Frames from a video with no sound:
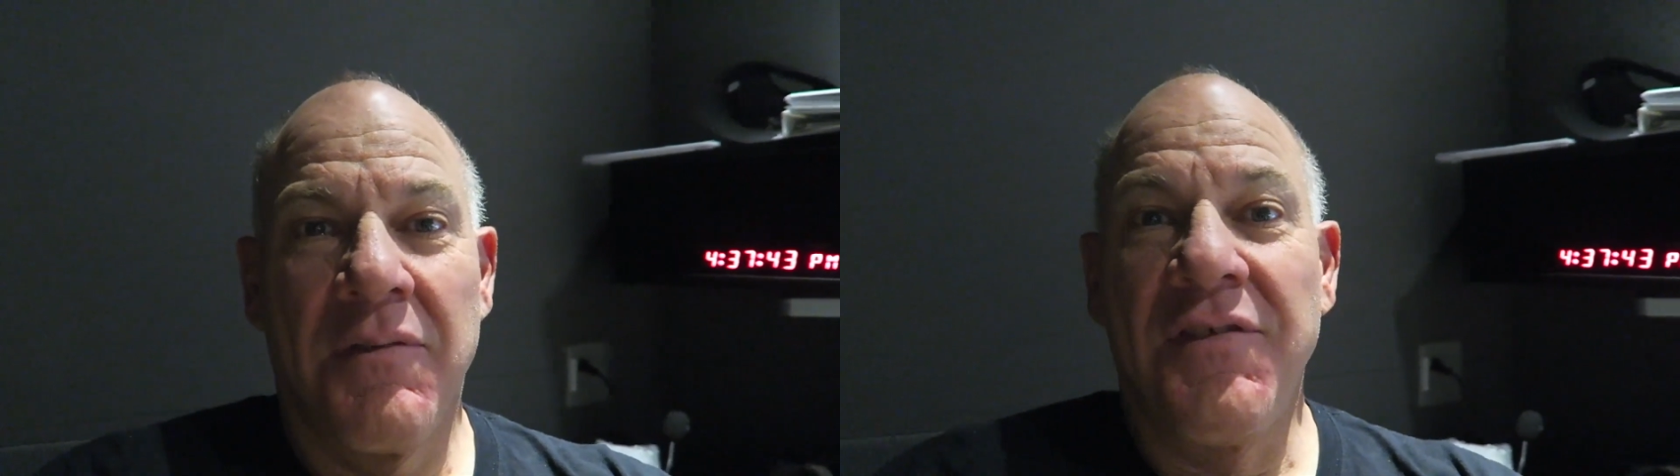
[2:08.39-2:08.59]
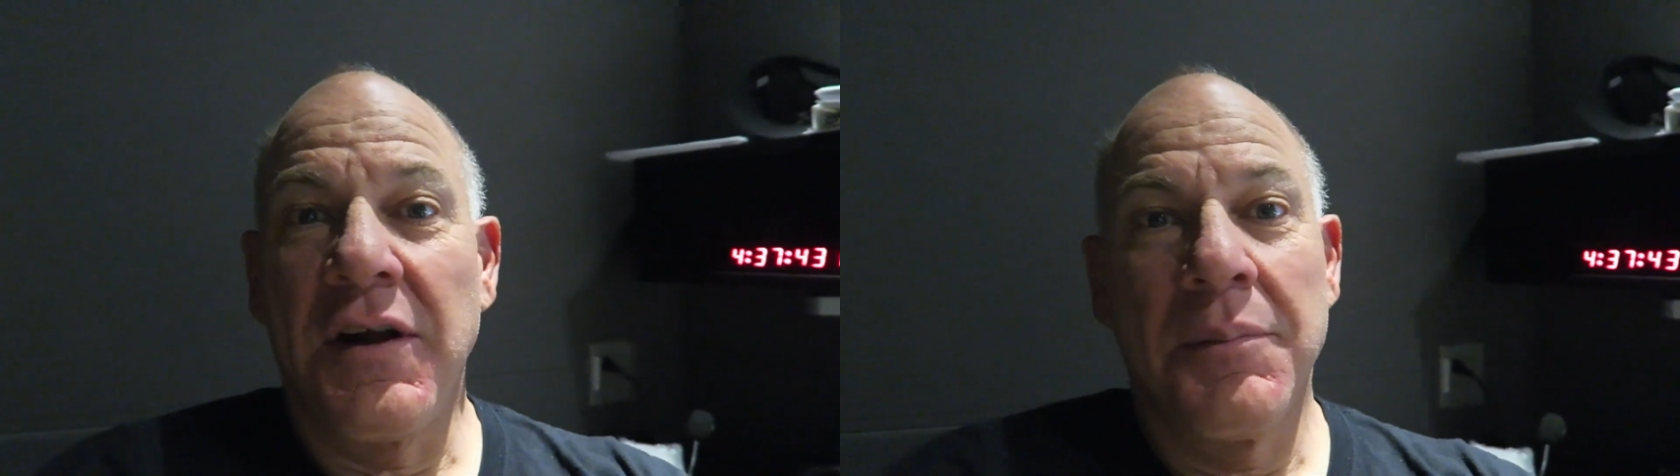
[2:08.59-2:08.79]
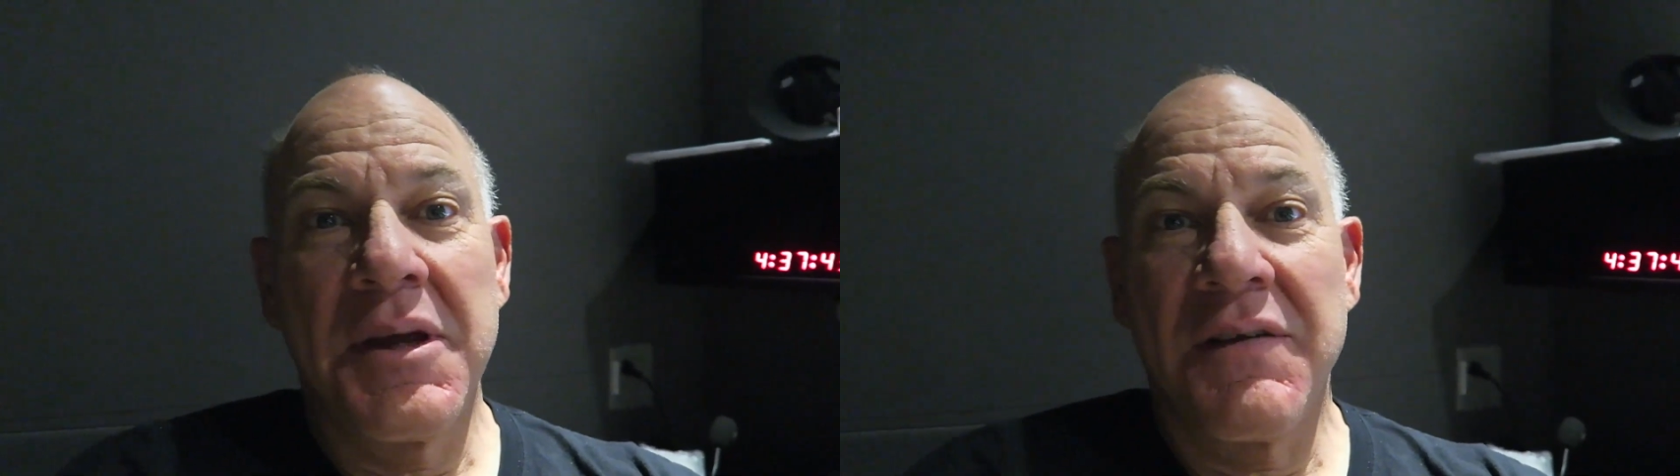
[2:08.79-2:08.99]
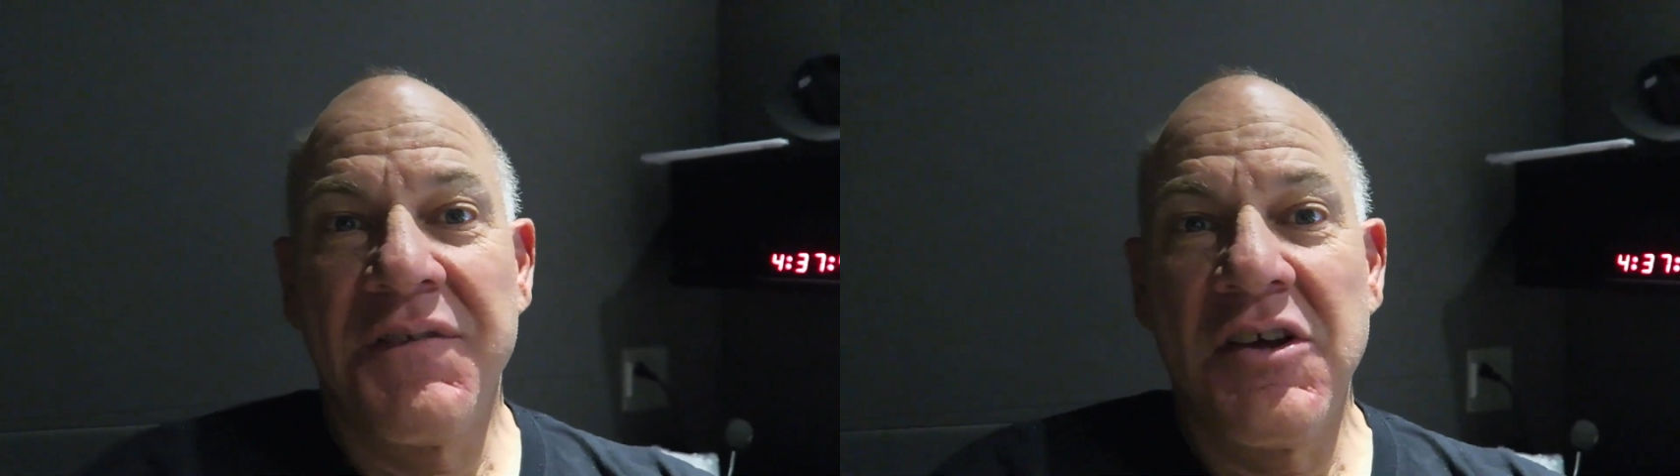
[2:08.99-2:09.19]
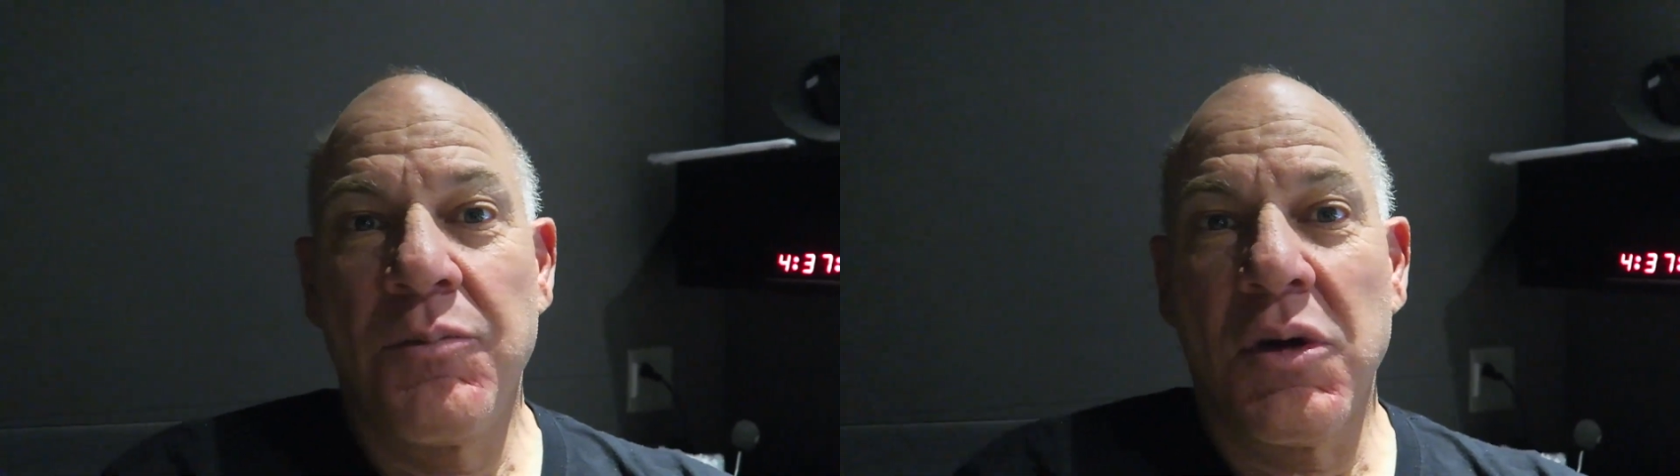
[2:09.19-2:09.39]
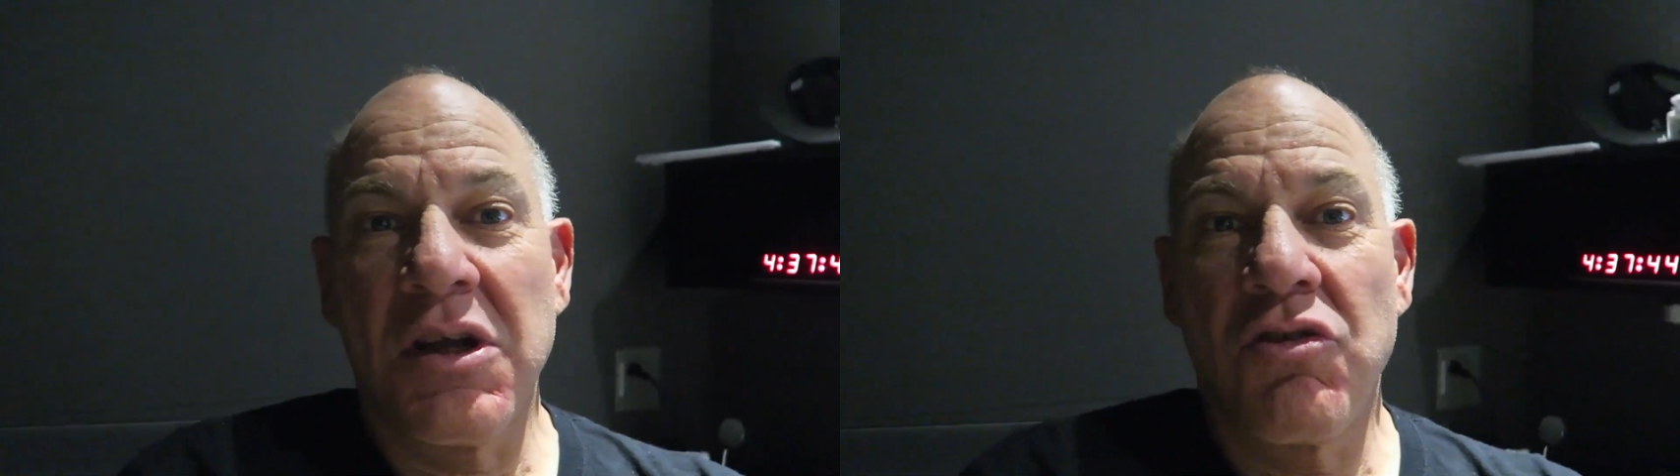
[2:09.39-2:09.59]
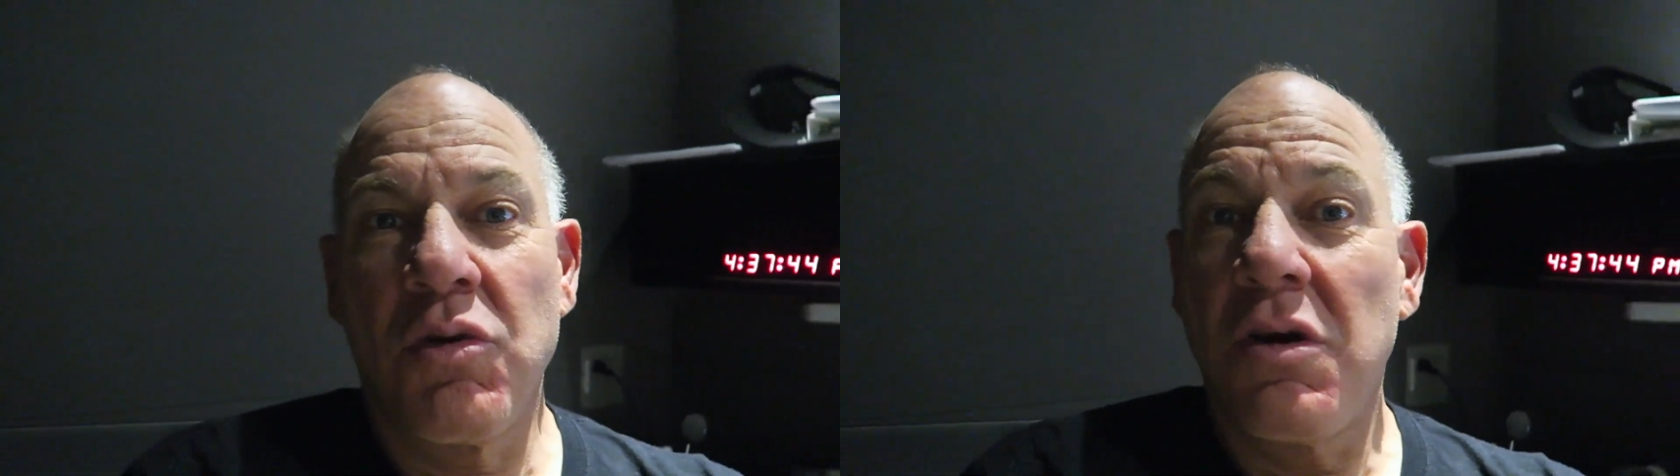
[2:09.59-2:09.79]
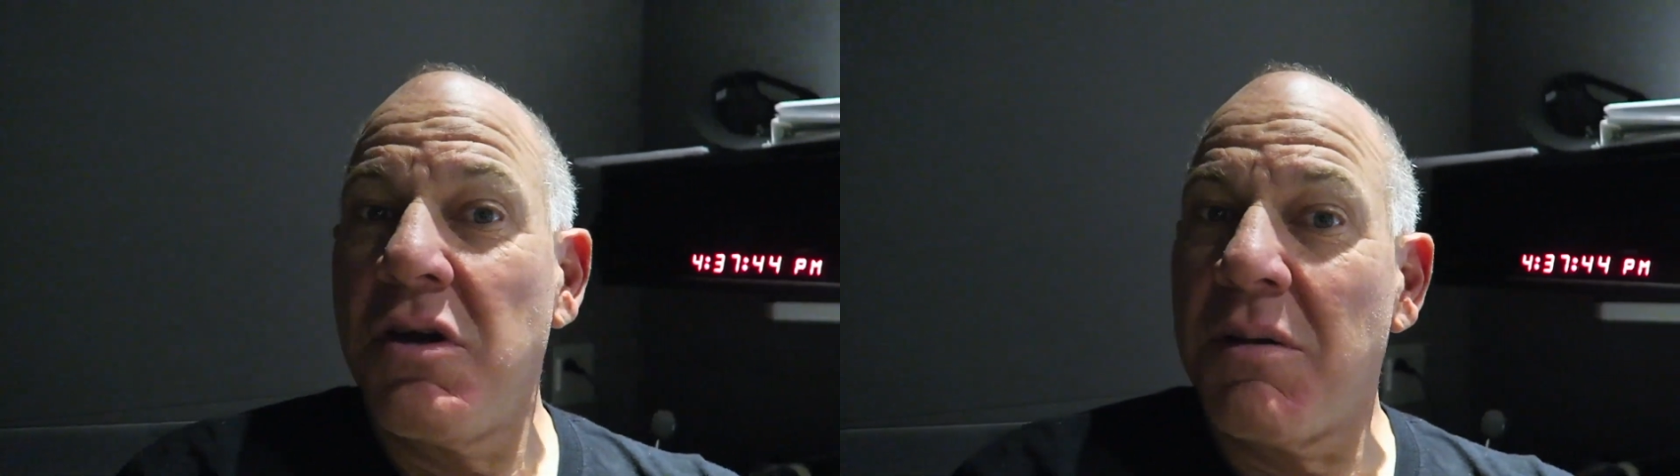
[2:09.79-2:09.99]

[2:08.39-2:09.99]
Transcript: Follow me on Facebook and Twitter.